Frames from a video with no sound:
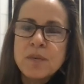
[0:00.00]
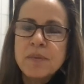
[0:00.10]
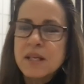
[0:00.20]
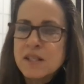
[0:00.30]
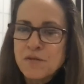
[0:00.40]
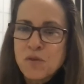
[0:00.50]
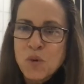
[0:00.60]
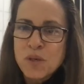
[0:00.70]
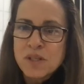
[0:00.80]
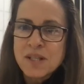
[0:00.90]
because of
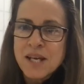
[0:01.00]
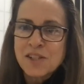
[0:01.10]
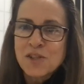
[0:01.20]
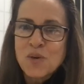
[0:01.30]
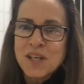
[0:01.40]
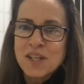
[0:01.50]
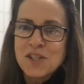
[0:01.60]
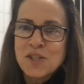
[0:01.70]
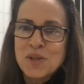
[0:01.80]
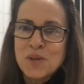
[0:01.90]
course that's going
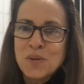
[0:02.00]
to